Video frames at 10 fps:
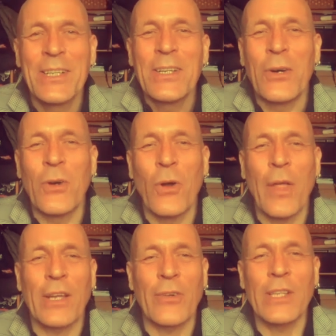All
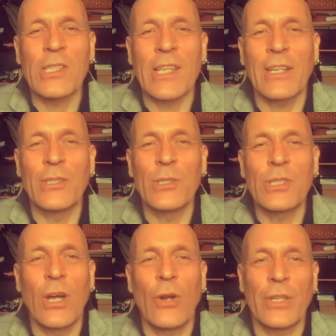that great talent
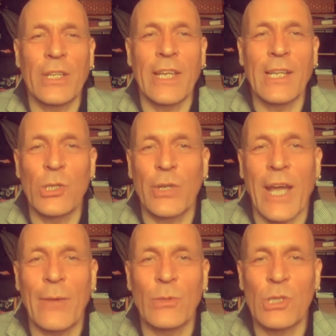that only can get dug
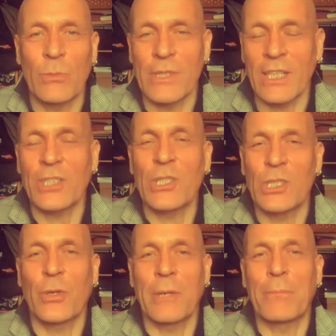out when somebody's actually
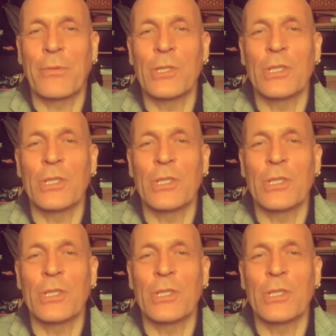stuck in prison.